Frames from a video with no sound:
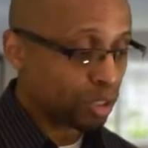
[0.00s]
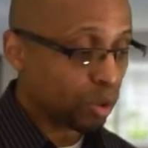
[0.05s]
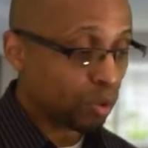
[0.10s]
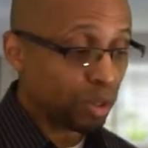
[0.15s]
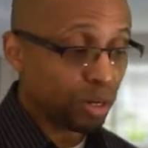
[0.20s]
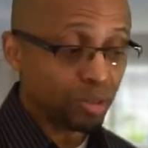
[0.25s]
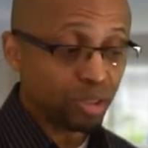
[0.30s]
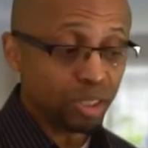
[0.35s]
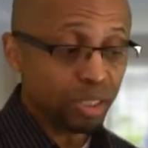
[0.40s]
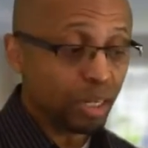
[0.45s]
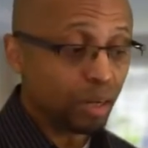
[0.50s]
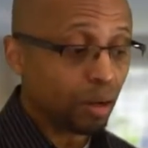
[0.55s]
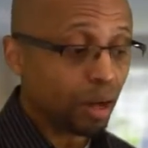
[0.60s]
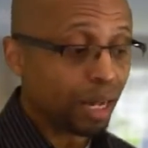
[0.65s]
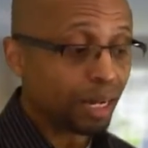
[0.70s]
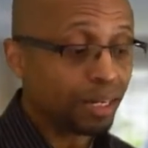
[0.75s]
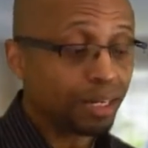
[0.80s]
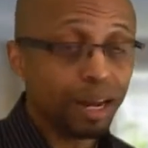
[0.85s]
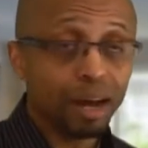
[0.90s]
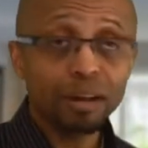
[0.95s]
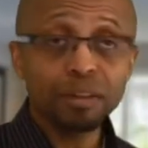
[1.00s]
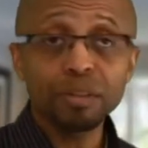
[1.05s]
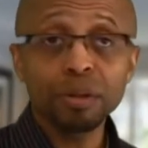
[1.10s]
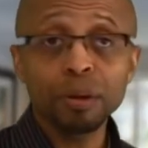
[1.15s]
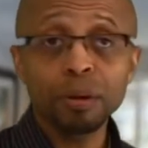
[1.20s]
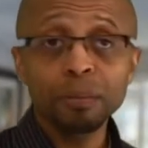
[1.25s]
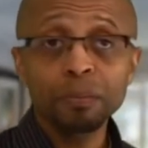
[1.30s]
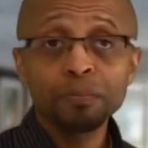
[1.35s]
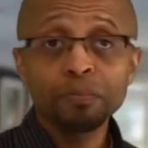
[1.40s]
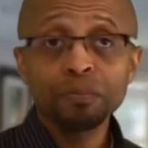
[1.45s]
So there's still
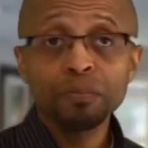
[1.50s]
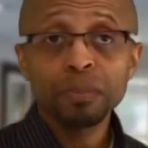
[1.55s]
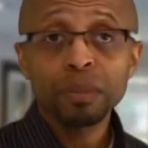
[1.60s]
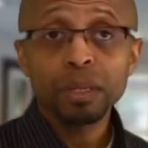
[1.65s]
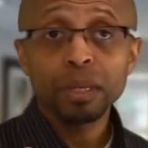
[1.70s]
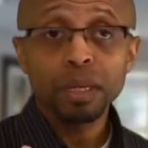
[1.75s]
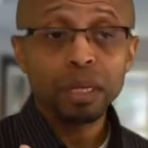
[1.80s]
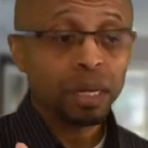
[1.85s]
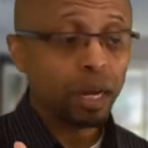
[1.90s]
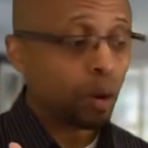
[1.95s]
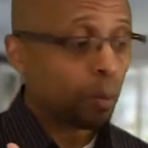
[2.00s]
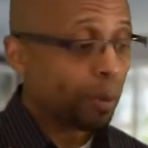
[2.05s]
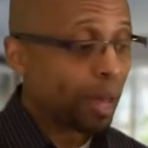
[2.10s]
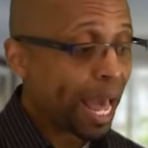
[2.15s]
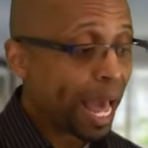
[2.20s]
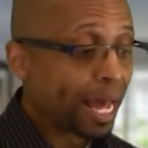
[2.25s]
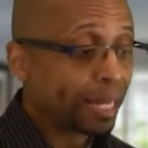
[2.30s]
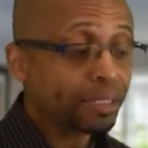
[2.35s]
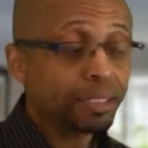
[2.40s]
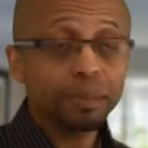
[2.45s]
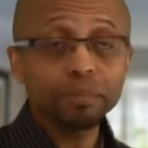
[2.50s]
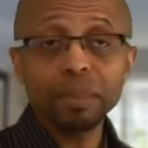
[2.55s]
another pass